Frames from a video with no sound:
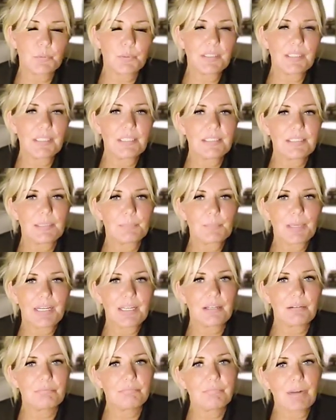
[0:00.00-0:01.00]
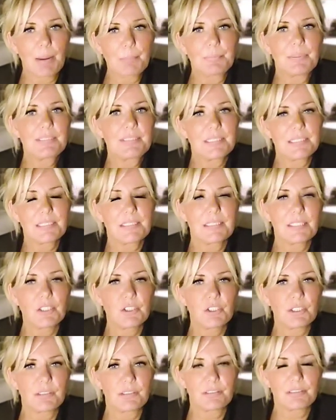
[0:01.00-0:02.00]
We need to make rapid
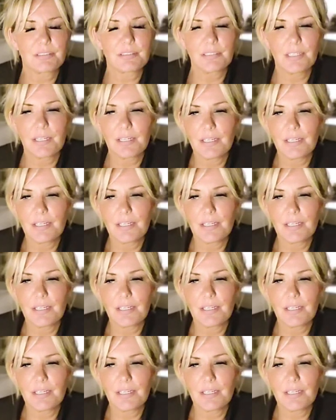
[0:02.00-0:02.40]
decisions.